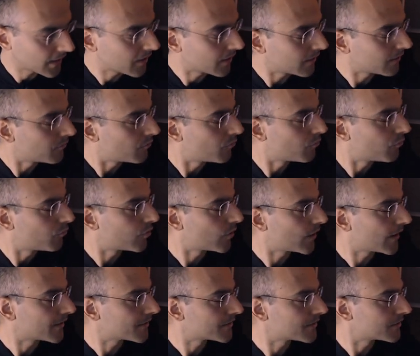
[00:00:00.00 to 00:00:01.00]
I
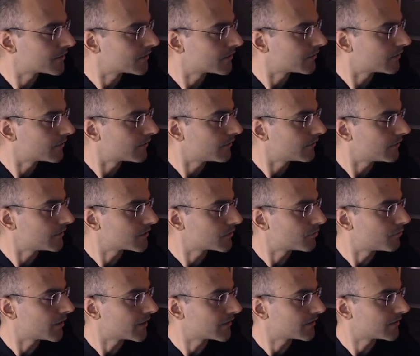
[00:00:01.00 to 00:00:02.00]
press this
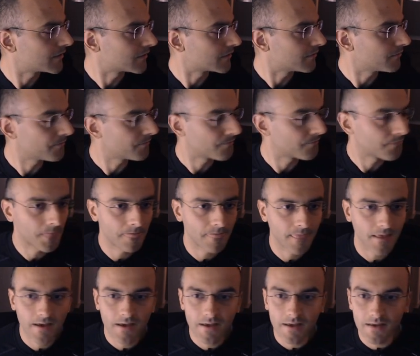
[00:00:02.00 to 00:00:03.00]
button,
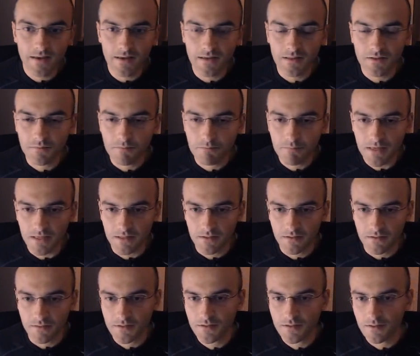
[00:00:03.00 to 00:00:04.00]
it
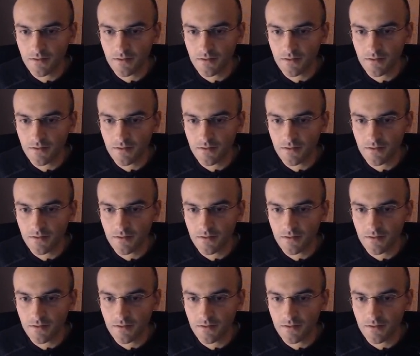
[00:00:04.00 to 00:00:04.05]
means